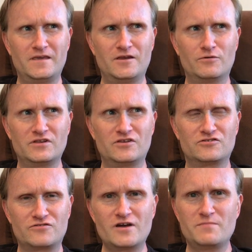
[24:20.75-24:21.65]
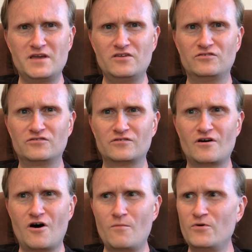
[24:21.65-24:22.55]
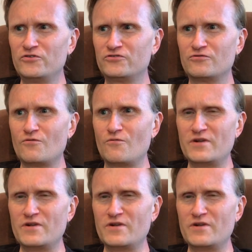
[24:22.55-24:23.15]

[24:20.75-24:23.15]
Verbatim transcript: you know it, it struck me as almost